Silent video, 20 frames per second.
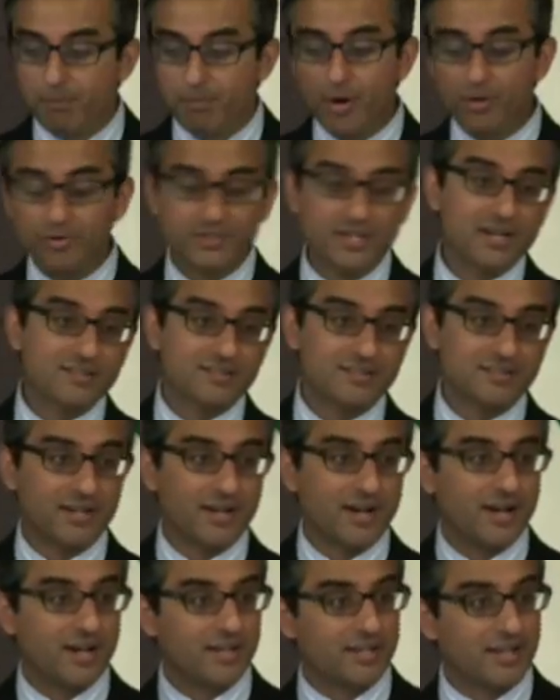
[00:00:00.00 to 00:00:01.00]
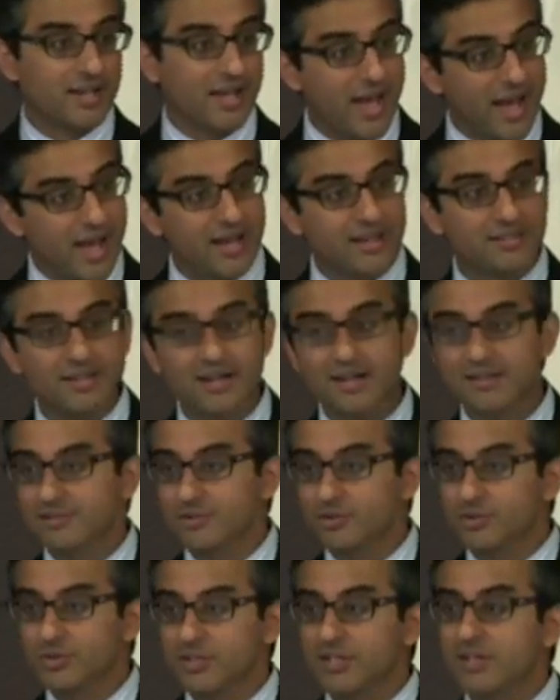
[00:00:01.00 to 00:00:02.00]
Both Aksaray and
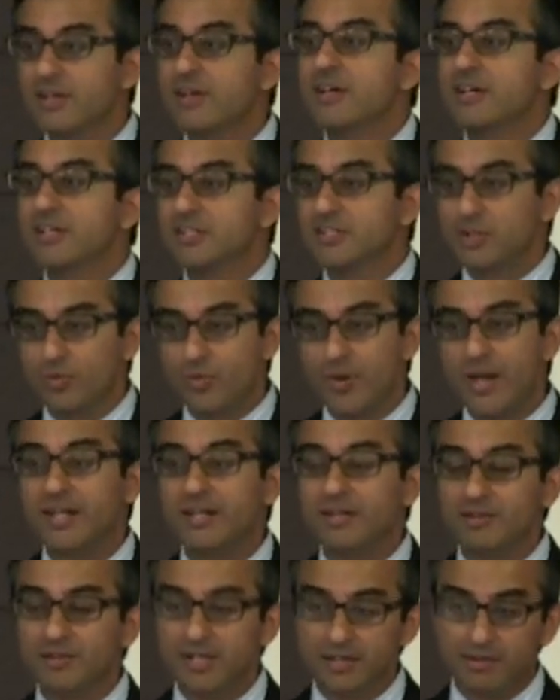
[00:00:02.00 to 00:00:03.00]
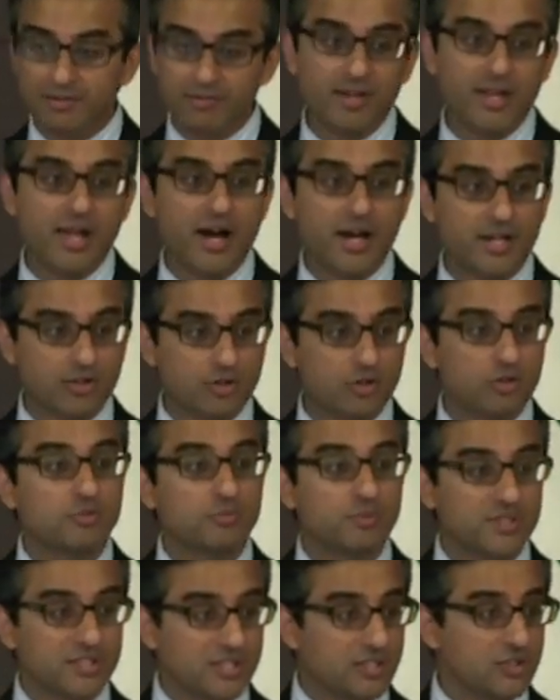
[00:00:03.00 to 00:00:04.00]
Kazaruni directly rely on
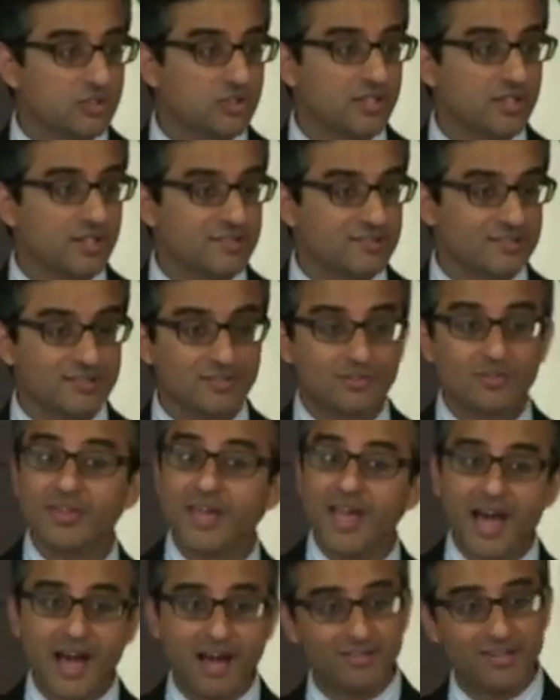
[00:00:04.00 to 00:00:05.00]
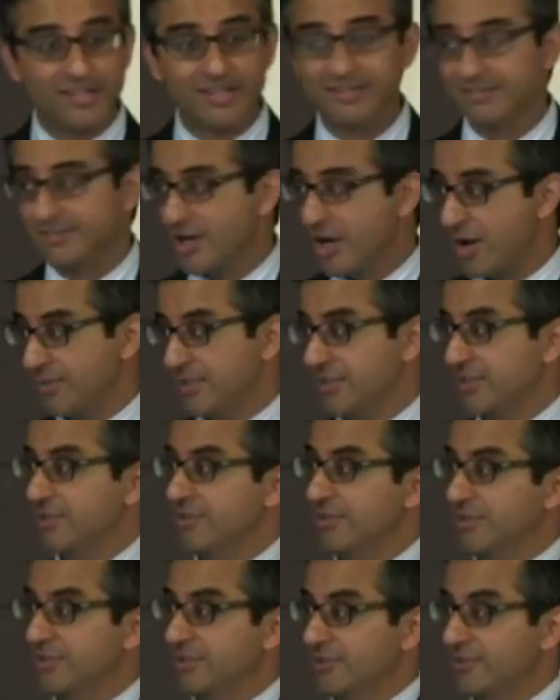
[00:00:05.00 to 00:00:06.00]
Qutbuddin al-Shirazi, so they have his
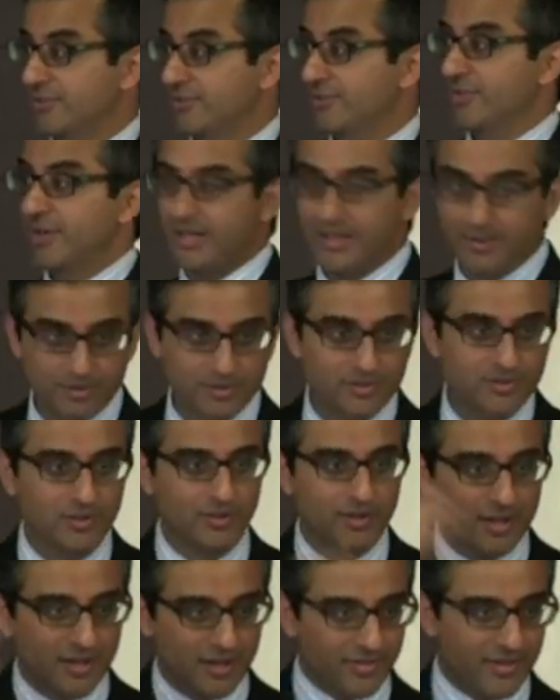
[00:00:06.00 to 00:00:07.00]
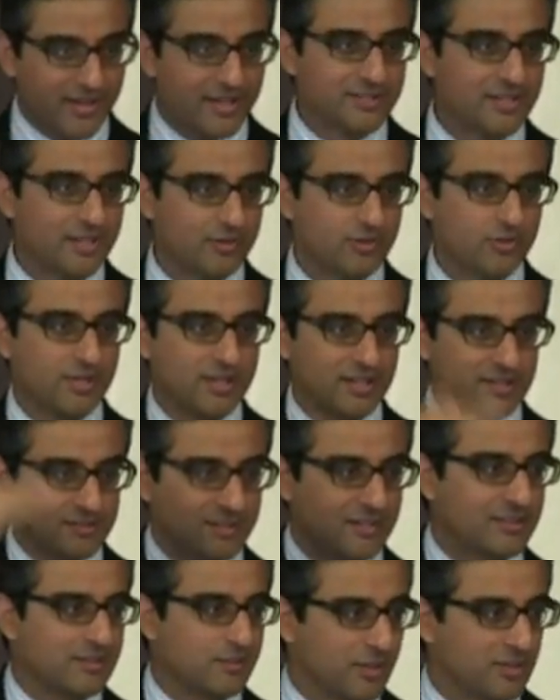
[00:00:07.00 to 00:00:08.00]
commentary too, right? I mean, so that's how you get a
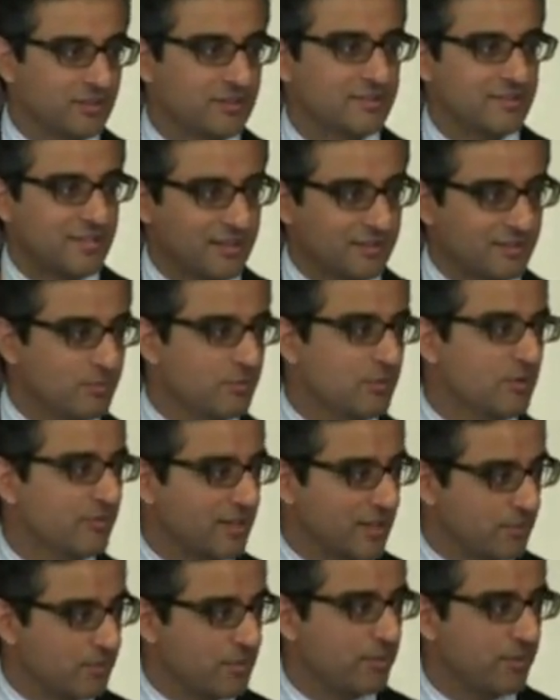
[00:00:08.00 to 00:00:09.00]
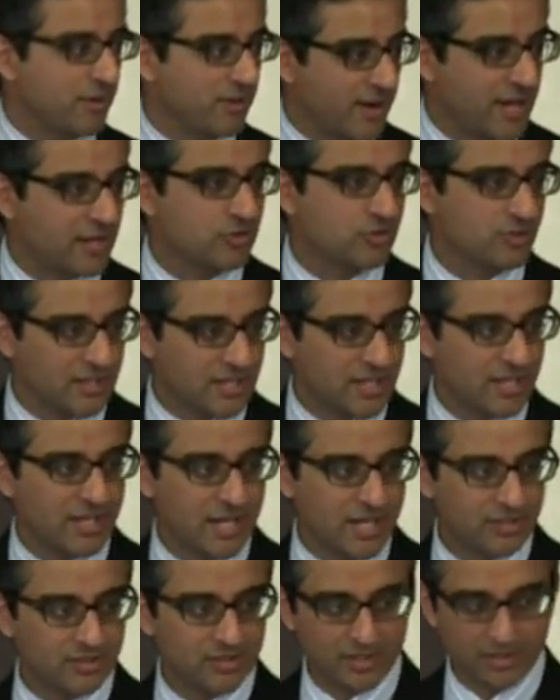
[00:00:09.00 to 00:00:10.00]
sense of how these texts are moving and people are actually
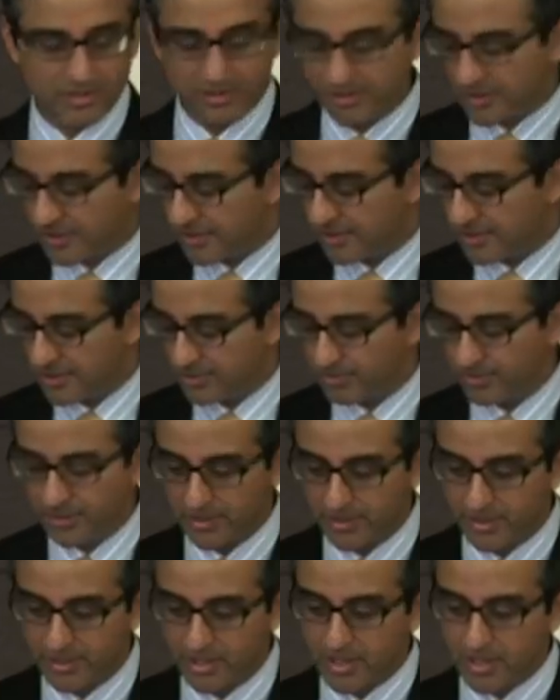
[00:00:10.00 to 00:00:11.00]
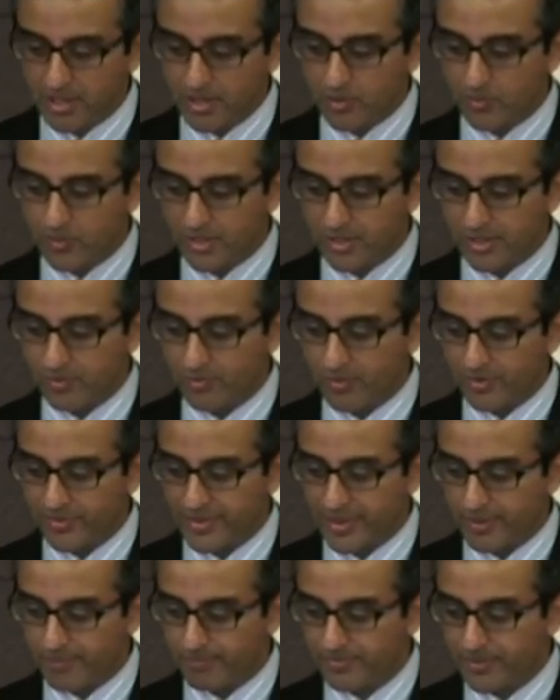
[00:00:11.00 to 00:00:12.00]
engaging and, and deeply working
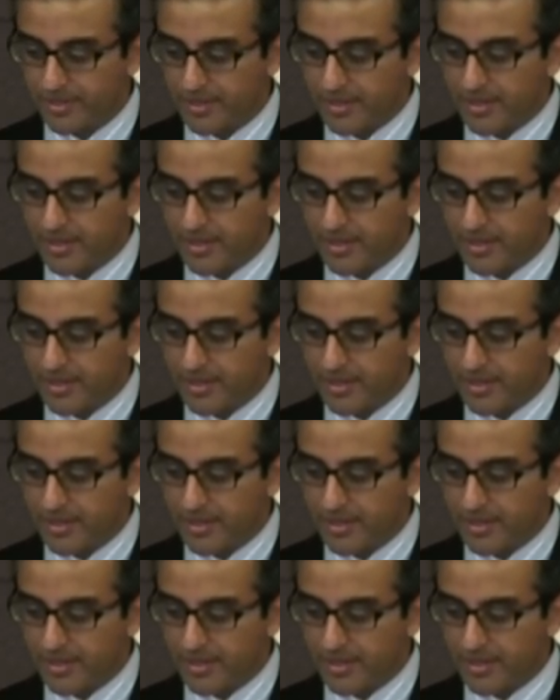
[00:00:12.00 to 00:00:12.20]
with them.